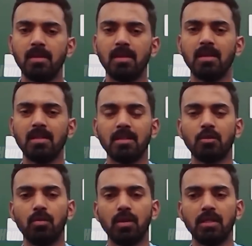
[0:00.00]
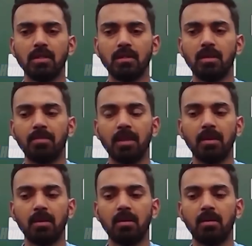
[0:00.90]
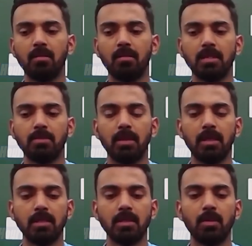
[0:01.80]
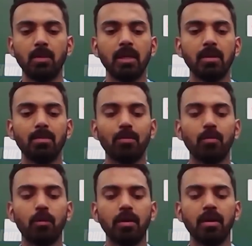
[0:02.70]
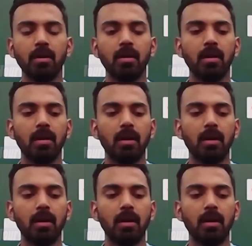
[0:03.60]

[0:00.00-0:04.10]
Yeah, there's always something as players that we can improve on.